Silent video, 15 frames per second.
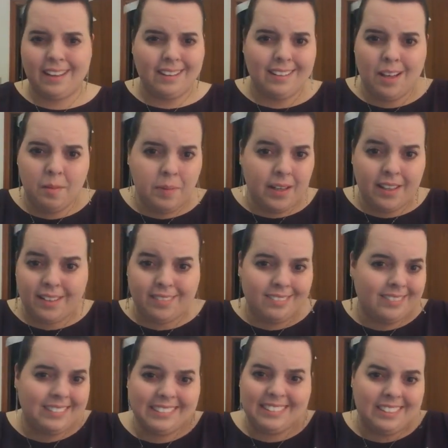Can't help it.
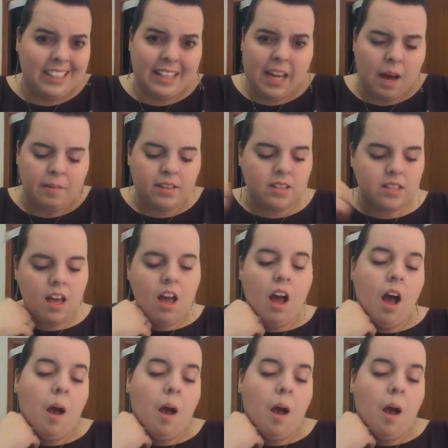It happens.